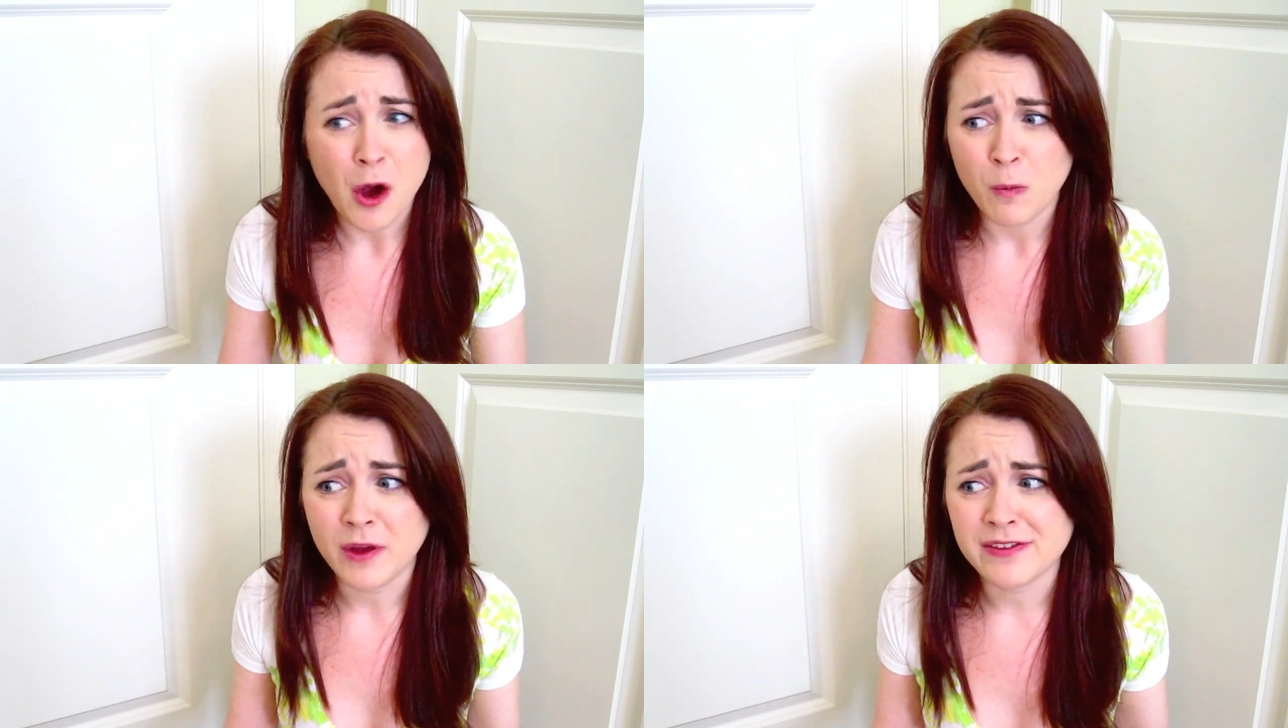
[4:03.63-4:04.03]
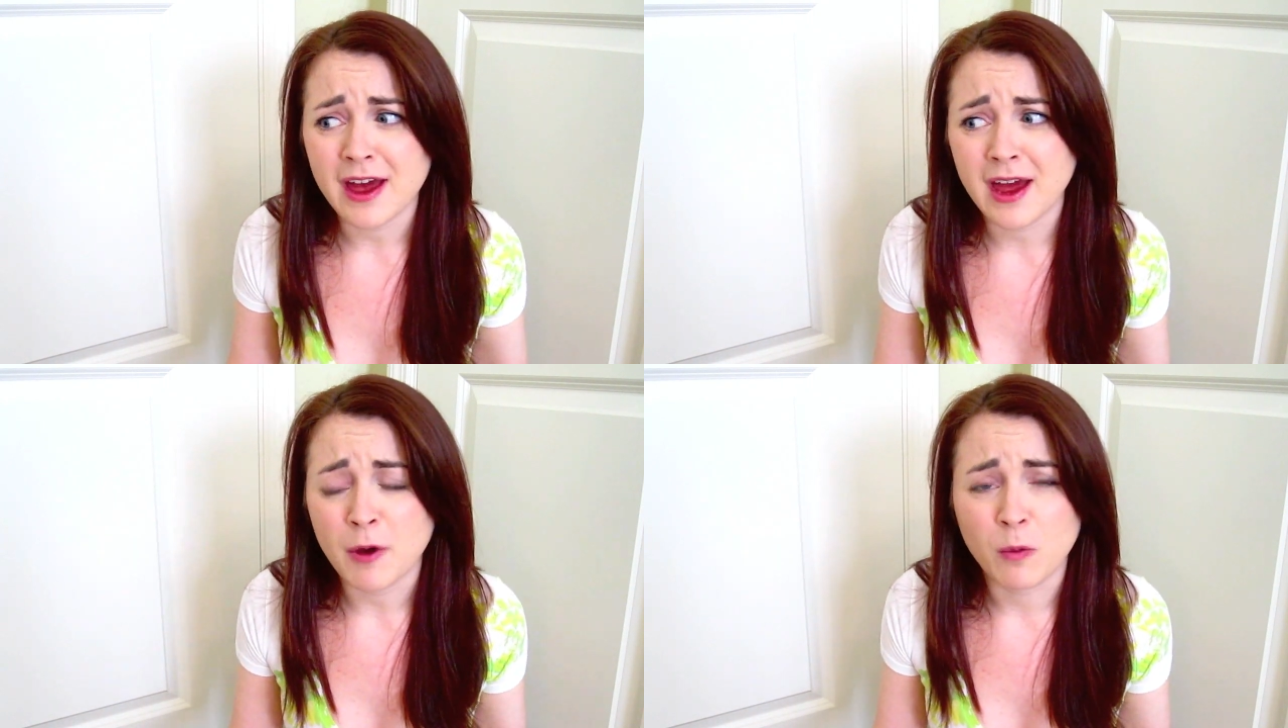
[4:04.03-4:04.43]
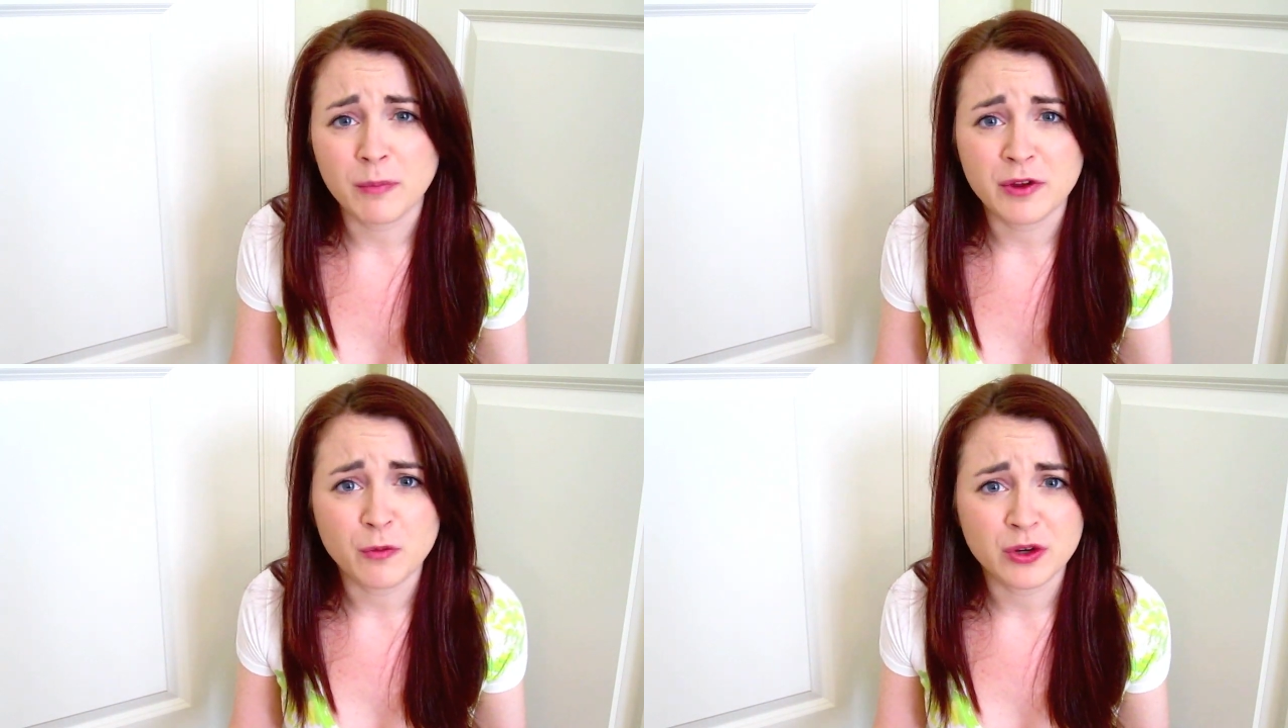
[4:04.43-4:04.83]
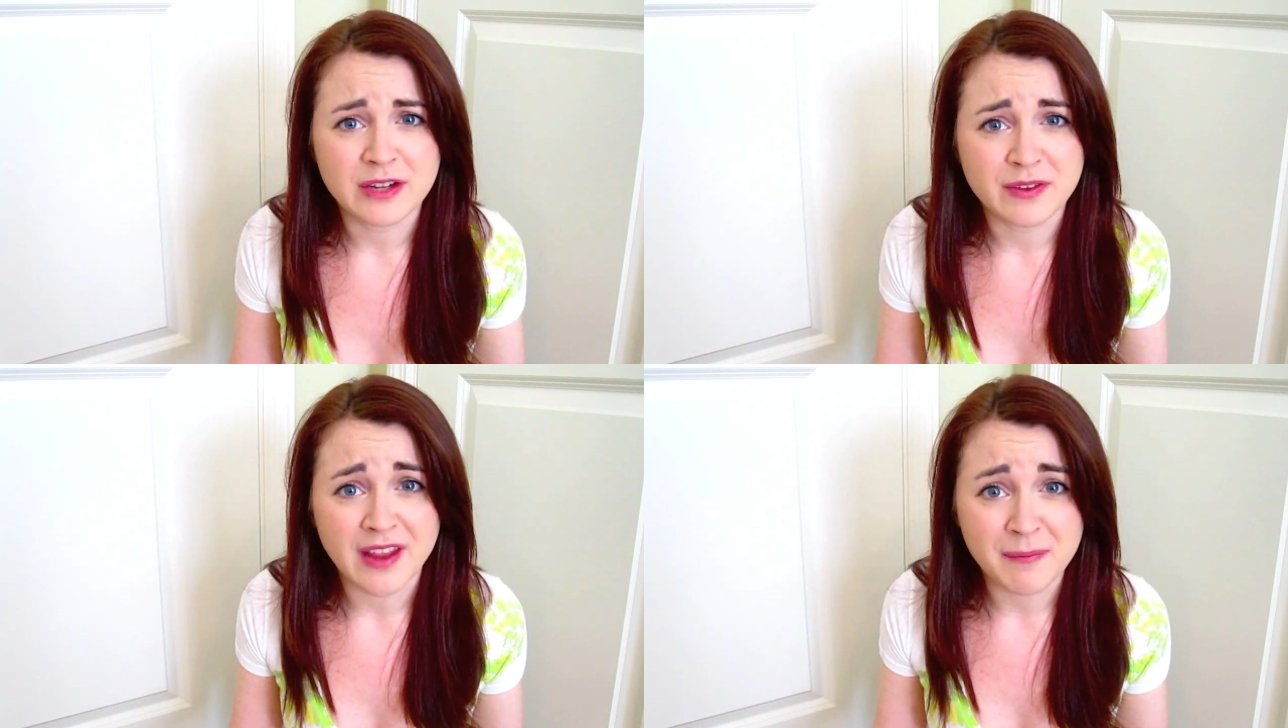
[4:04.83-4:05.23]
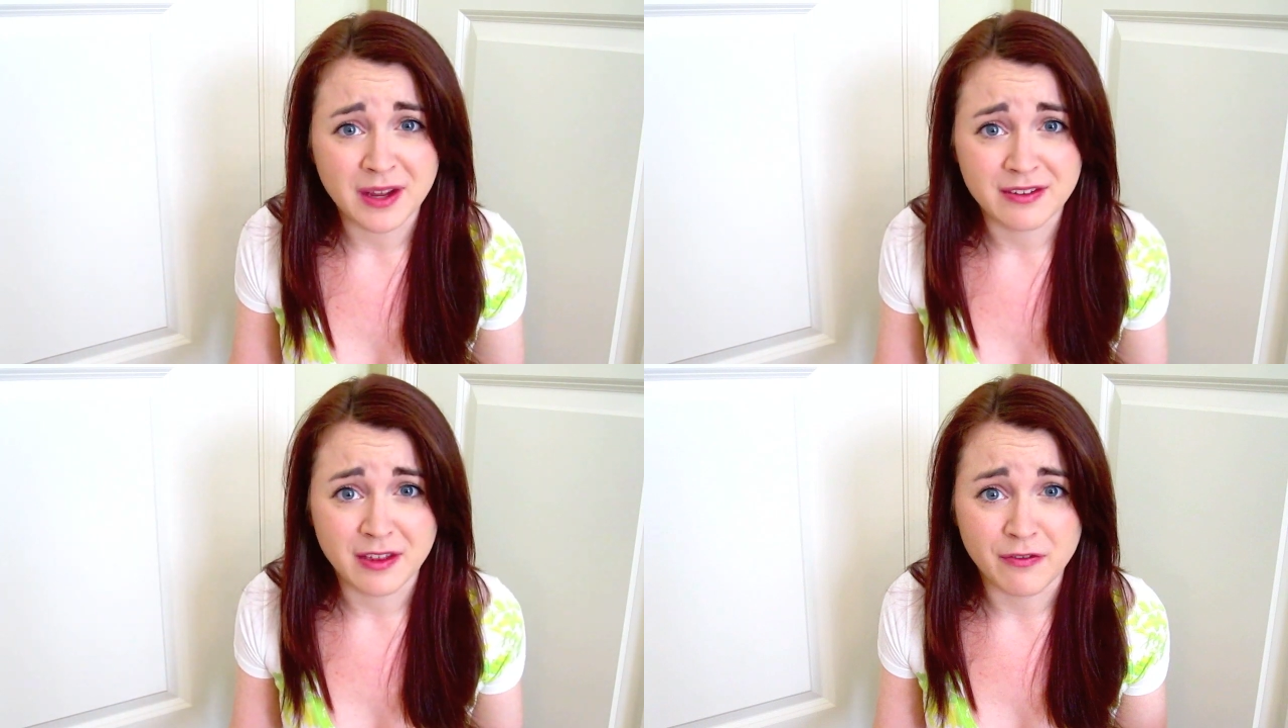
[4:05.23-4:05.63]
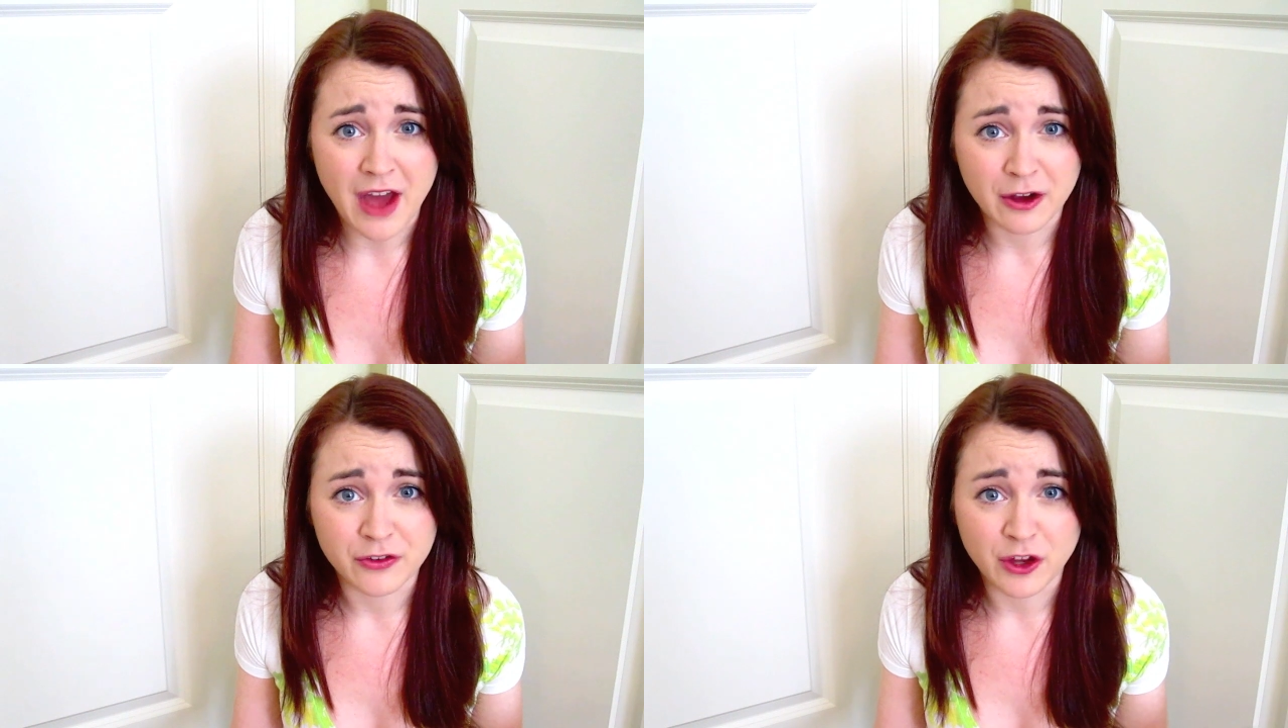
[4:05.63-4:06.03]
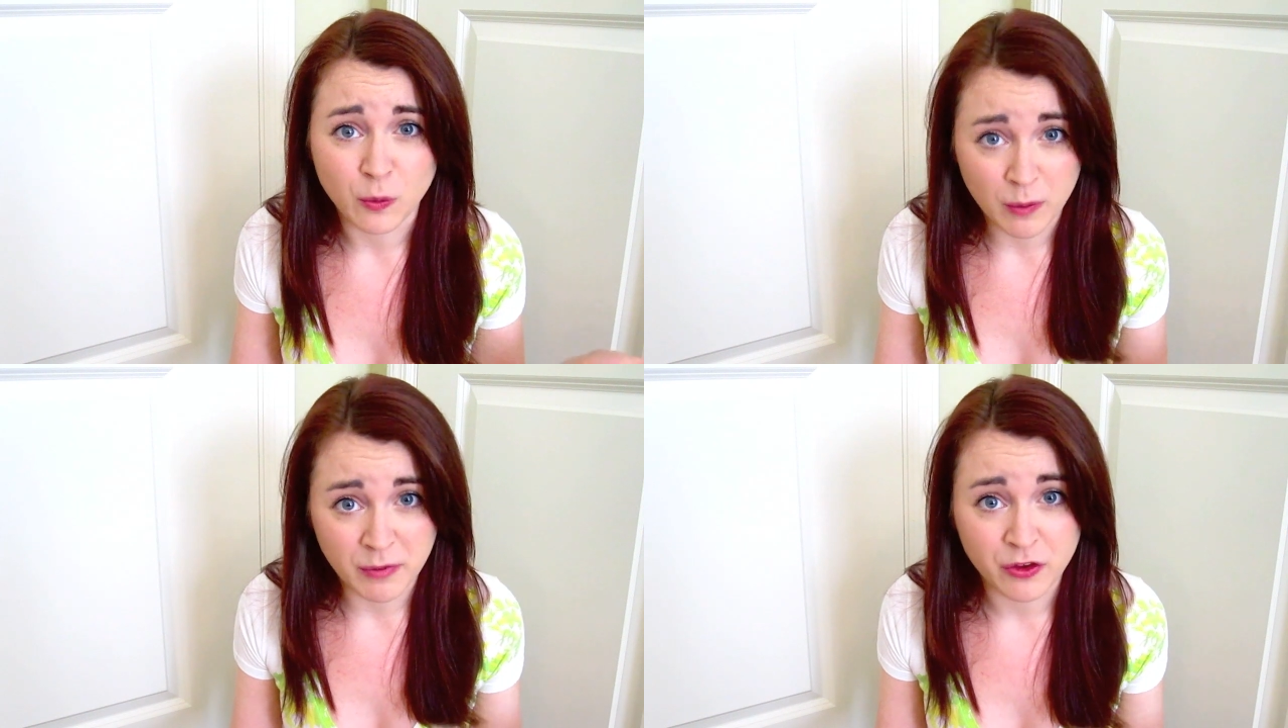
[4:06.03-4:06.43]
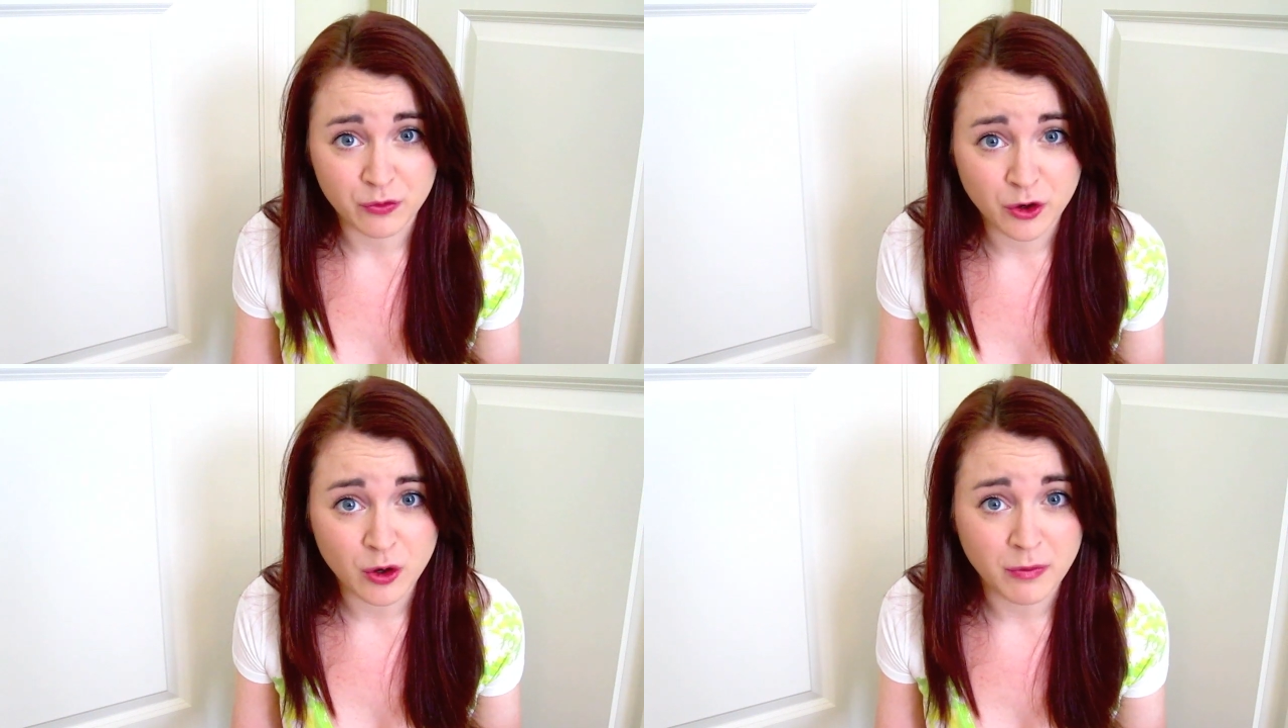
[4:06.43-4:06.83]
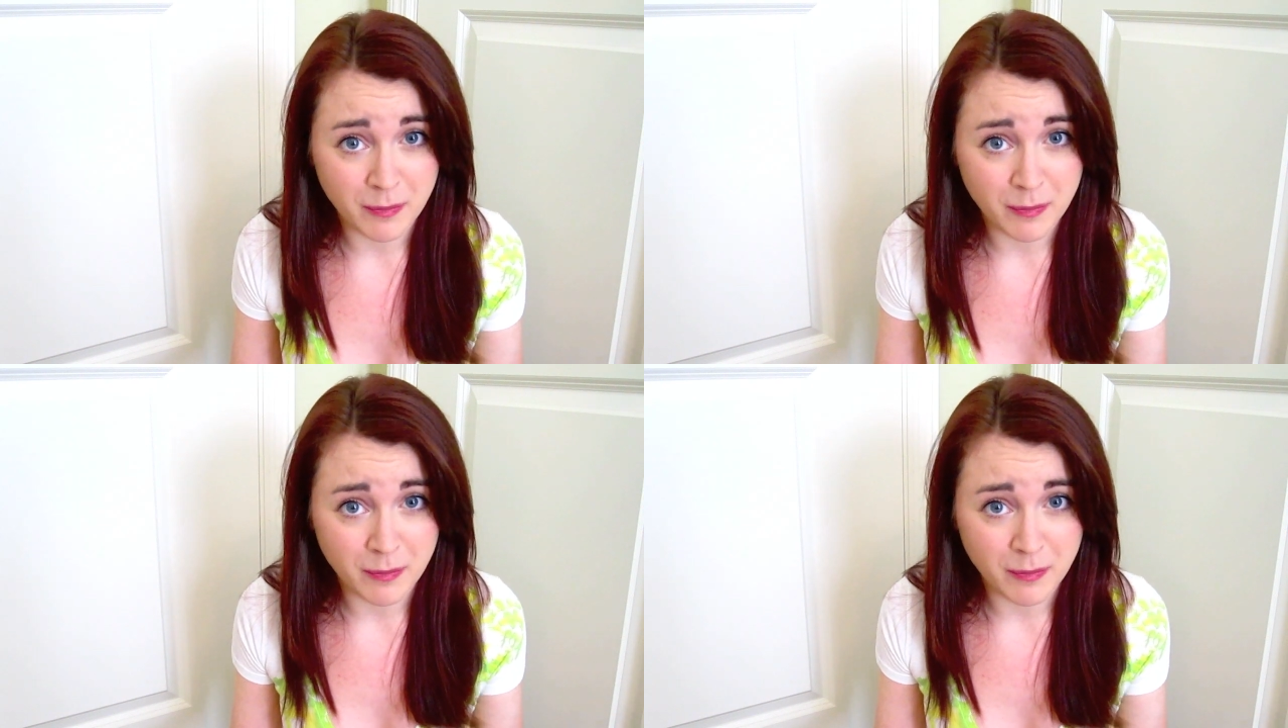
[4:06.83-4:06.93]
One time, a woman wouldn't even let me into the faculty women's room,